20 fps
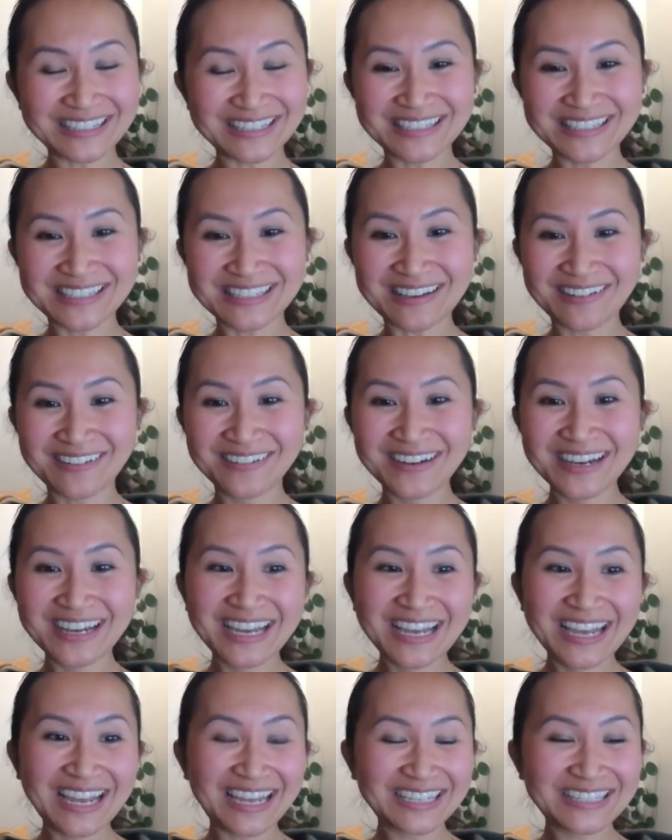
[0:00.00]
And so
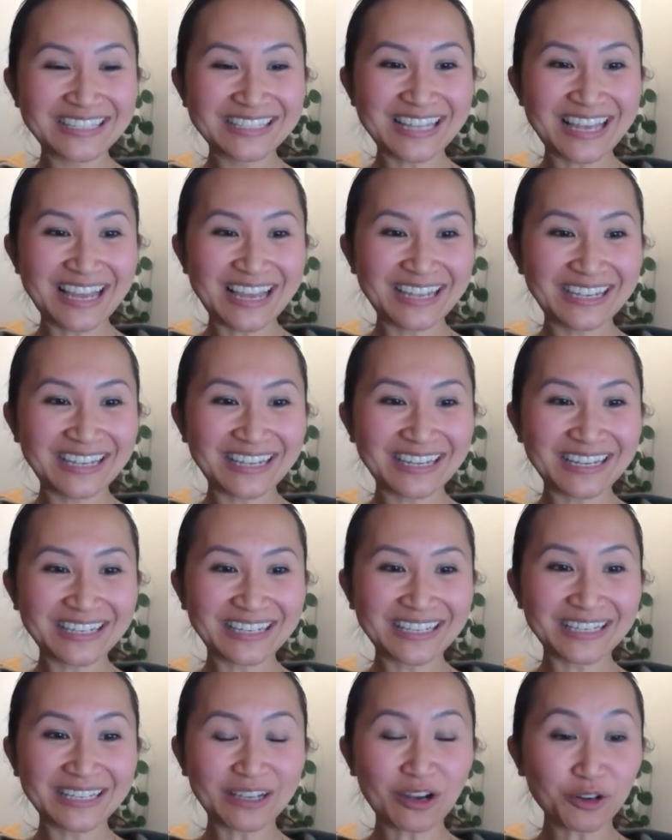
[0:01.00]
it's like
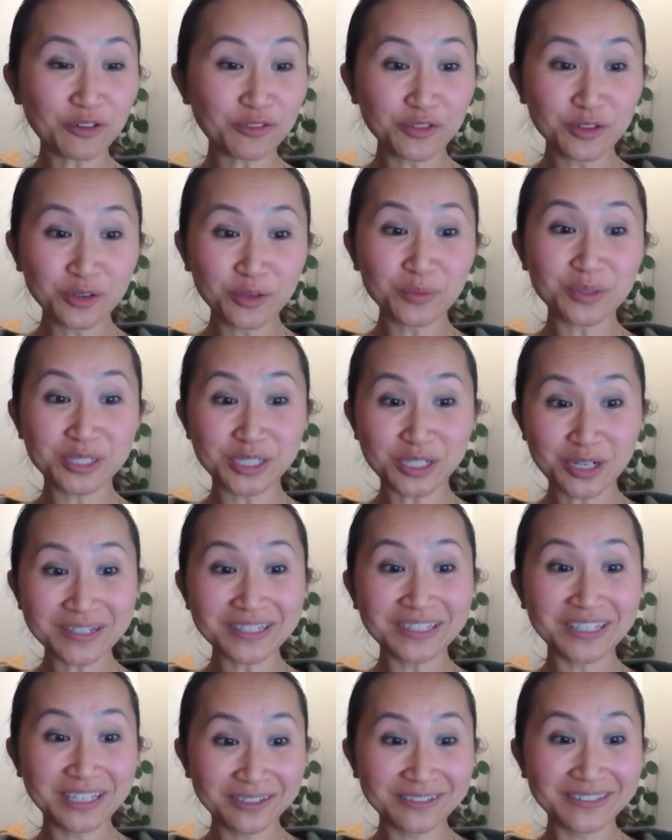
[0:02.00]
our food will
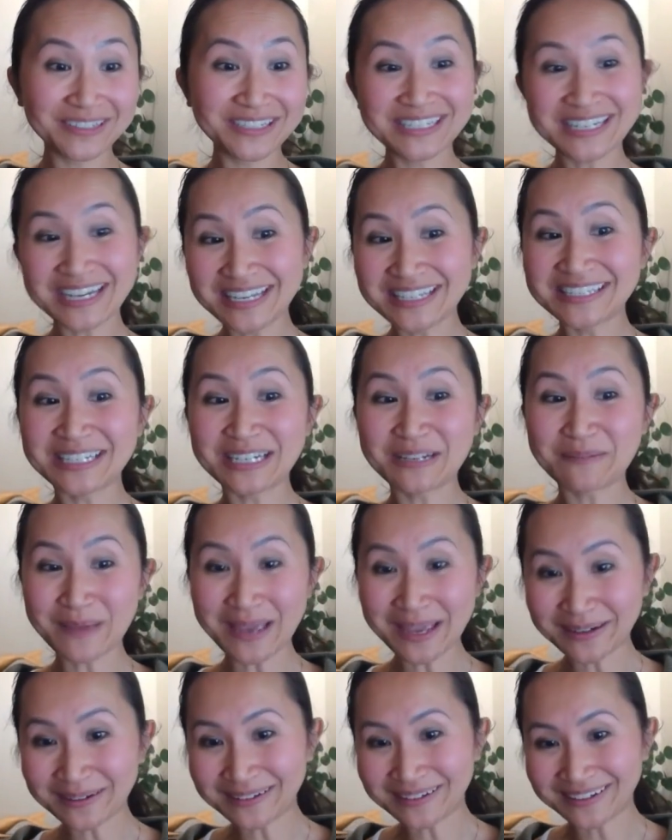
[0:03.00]
start literally tasting
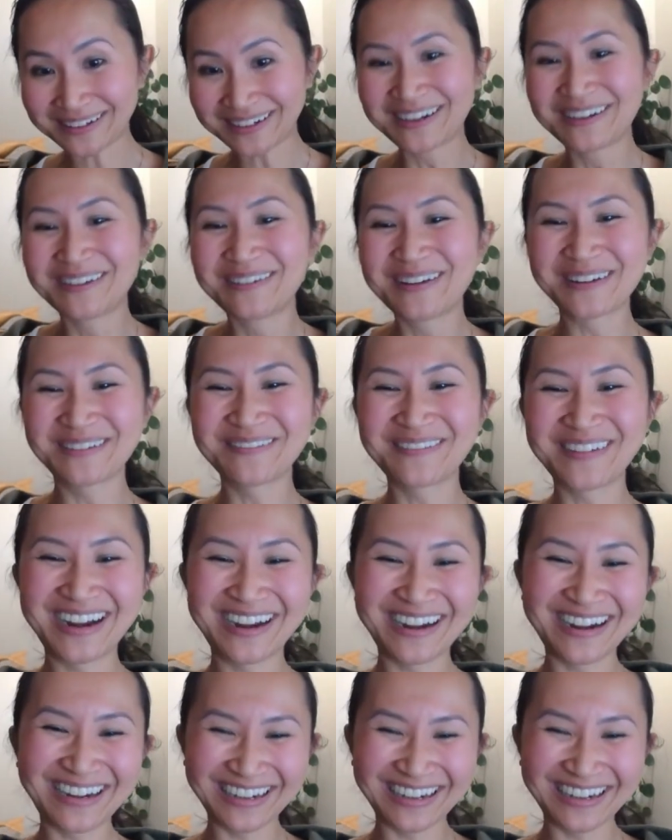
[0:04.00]
better when